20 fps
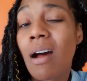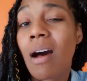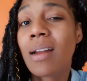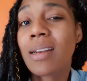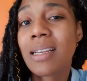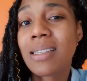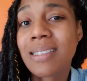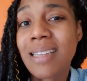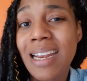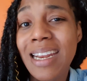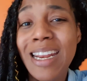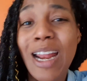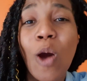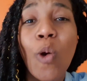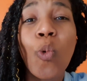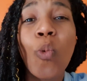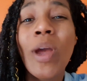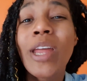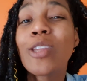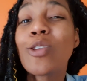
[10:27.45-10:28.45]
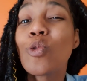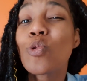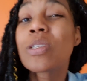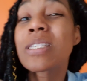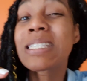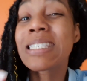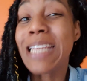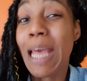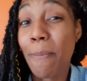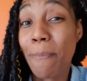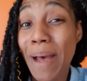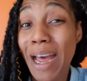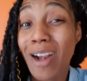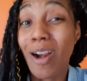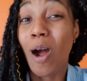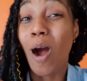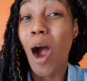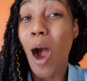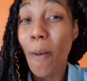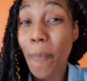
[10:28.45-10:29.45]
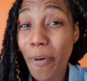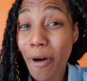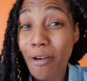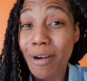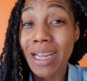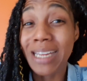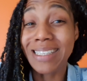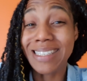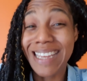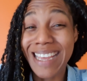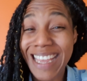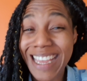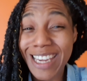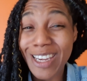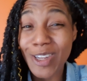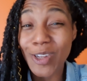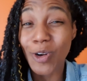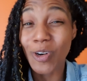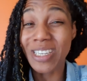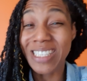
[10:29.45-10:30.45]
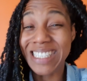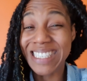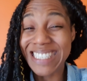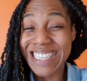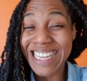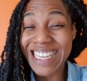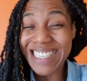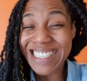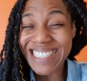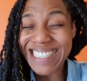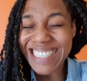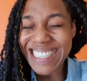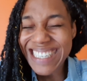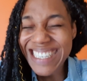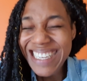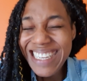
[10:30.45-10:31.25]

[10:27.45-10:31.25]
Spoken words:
understanding that when you step and operate in your season,